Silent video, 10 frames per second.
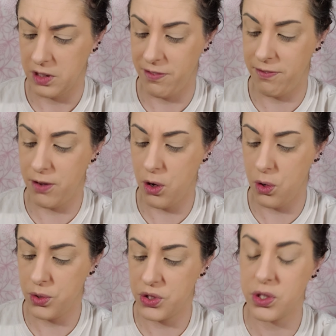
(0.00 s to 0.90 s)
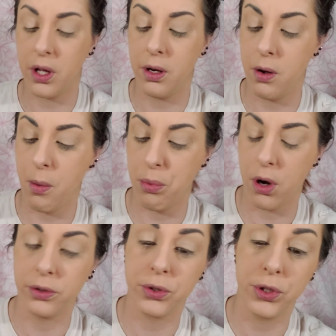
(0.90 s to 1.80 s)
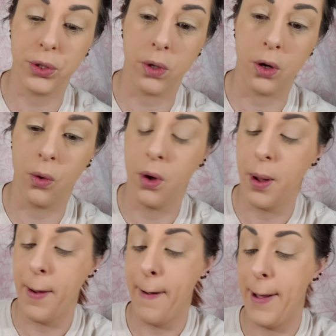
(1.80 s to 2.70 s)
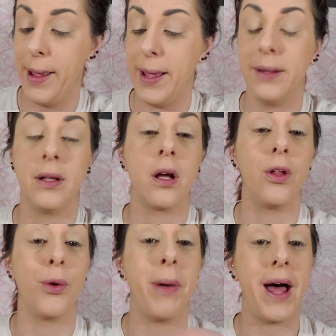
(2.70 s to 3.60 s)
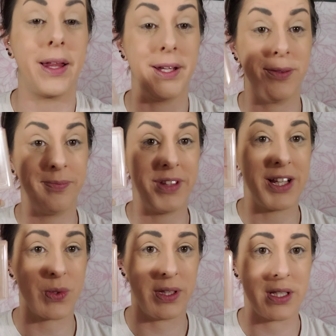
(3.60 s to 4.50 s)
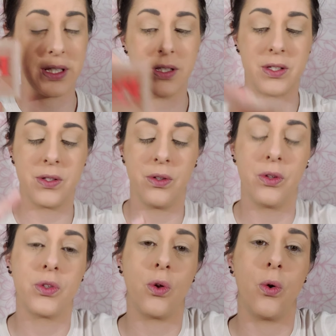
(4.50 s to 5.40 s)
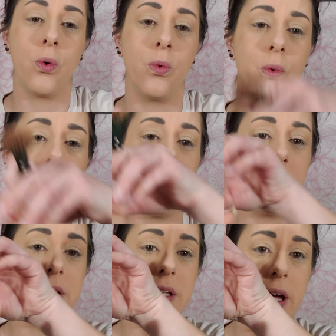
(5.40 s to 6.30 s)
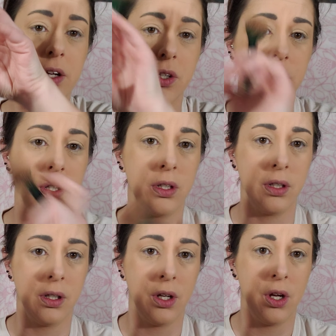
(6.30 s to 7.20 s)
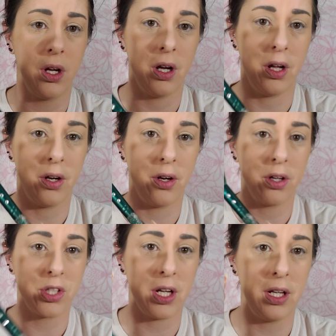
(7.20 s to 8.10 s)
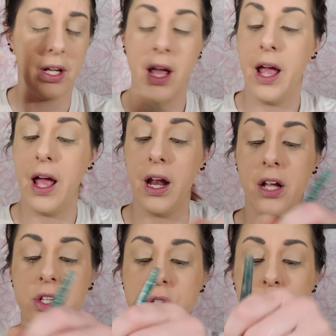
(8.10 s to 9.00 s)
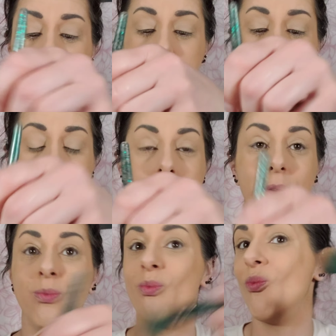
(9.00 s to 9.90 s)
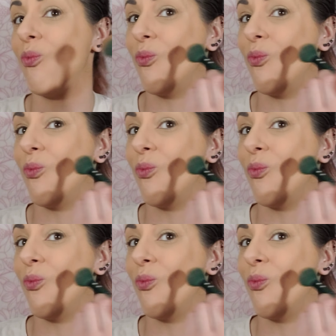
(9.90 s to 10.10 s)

Faux Sun Bronzer Duo in the color Bally. That's what this is. So it is actually a dark shade, and I just swish it around.